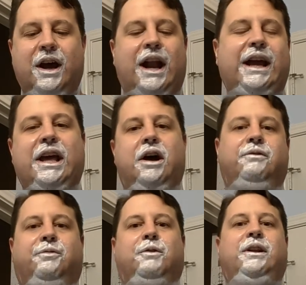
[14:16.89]
And I get
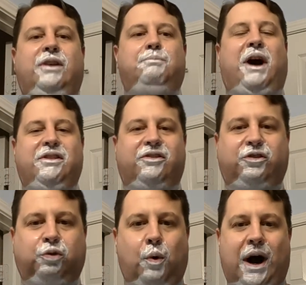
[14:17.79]
unfriended by
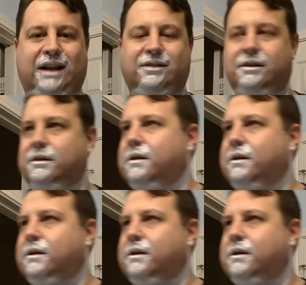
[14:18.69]
this twat.